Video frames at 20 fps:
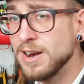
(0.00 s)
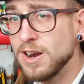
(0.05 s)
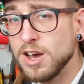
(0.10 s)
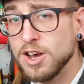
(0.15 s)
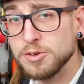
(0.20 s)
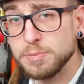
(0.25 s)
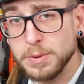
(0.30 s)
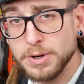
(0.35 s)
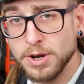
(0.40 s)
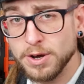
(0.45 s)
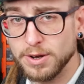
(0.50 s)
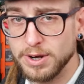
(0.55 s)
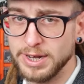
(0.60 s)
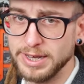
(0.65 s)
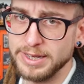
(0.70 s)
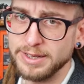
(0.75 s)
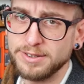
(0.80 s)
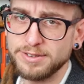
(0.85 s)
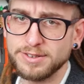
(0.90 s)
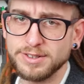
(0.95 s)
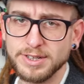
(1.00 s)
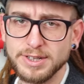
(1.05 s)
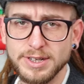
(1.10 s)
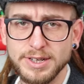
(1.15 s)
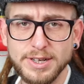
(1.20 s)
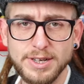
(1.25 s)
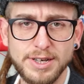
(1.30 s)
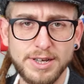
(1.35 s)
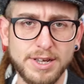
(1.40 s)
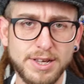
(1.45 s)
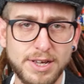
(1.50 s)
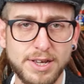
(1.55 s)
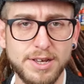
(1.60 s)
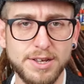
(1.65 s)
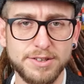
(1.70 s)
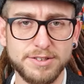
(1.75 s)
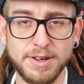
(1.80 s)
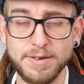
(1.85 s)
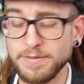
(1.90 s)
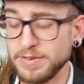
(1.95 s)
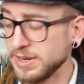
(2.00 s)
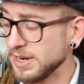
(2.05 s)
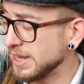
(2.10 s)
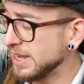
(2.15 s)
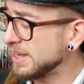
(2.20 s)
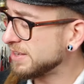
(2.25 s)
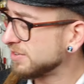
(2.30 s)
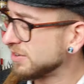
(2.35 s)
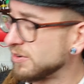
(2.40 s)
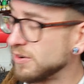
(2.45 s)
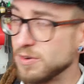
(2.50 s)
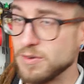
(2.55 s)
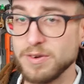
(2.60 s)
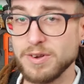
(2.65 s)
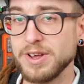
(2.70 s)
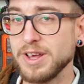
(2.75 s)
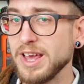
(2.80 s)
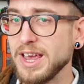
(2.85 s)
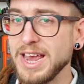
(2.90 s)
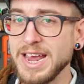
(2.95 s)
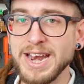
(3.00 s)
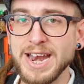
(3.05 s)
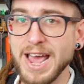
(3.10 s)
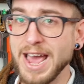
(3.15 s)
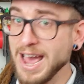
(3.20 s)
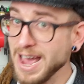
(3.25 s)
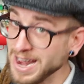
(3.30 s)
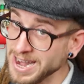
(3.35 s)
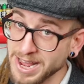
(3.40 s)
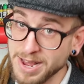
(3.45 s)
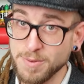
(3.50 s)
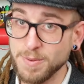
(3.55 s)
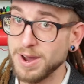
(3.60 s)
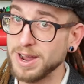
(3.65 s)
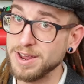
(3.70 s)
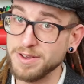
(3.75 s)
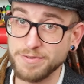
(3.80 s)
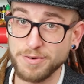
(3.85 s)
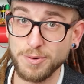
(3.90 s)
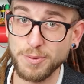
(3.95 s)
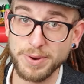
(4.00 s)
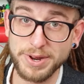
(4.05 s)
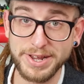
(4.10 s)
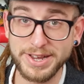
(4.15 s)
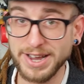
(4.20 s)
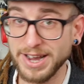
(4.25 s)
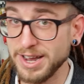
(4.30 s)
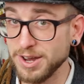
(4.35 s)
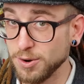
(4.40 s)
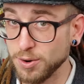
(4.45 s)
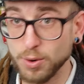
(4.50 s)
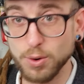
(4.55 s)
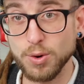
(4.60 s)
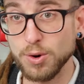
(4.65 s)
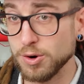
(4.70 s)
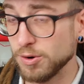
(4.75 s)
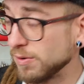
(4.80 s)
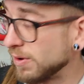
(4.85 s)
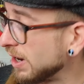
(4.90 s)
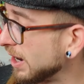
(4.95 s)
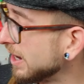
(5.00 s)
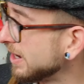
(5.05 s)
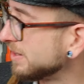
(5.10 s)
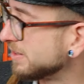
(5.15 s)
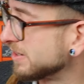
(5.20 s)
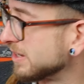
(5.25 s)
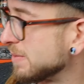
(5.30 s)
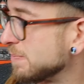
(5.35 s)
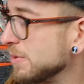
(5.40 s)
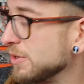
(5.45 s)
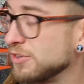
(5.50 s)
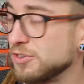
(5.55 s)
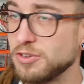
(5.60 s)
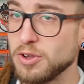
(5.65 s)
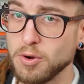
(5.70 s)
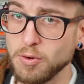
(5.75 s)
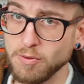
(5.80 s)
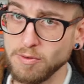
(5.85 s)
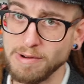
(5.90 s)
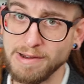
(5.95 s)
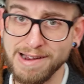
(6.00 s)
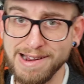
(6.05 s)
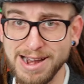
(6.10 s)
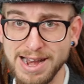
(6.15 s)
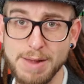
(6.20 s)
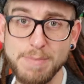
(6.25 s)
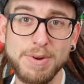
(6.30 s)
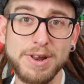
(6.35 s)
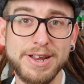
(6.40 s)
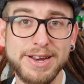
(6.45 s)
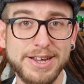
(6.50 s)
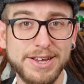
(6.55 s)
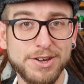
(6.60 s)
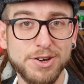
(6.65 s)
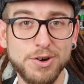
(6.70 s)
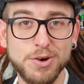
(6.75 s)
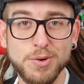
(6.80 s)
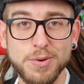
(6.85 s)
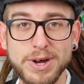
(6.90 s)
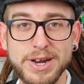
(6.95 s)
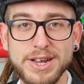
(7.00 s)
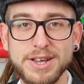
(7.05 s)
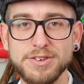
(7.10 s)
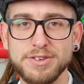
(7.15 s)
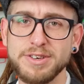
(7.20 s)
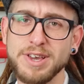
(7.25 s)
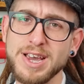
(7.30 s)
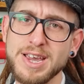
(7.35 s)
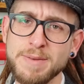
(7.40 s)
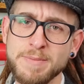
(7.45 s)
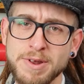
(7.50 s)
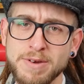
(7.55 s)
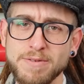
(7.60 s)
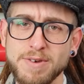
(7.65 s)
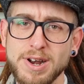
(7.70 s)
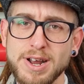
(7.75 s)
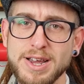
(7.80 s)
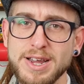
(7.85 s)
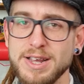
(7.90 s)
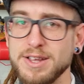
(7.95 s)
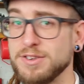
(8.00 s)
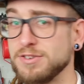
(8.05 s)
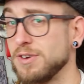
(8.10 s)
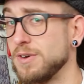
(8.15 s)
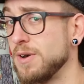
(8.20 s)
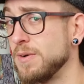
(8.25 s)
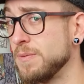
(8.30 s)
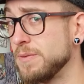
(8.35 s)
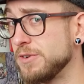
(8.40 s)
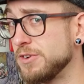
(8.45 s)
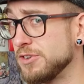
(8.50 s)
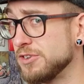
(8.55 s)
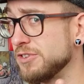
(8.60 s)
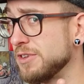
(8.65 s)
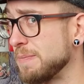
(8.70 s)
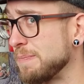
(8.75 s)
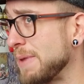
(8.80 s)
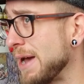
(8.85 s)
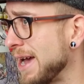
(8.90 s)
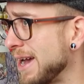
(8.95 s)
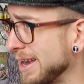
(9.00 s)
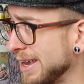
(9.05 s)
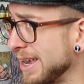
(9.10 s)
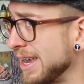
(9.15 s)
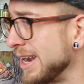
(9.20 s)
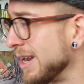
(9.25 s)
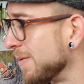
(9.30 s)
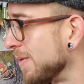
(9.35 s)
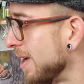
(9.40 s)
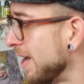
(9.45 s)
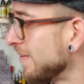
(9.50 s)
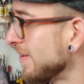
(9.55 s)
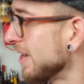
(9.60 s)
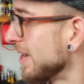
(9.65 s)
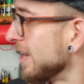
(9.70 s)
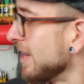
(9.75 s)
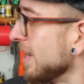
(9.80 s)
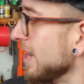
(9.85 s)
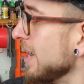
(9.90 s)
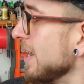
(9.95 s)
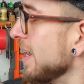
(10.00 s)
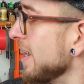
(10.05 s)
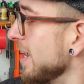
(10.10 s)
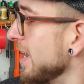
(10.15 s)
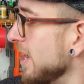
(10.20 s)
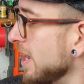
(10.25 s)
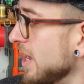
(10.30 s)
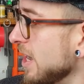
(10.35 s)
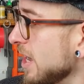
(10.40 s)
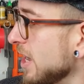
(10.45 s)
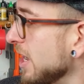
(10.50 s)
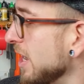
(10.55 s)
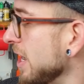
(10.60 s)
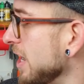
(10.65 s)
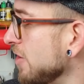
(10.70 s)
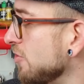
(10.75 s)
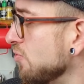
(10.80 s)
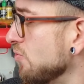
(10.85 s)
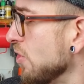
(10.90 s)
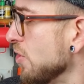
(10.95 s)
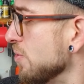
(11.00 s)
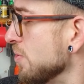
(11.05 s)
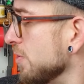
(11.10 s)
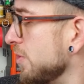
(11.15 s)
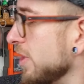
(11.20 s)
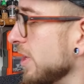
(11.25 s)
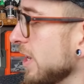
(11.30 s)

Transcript: last but not least, something that isn't in any way 40k or orc related, but still really bloody cool, and it's gaming related, so I'm just about getting away with it, is Root,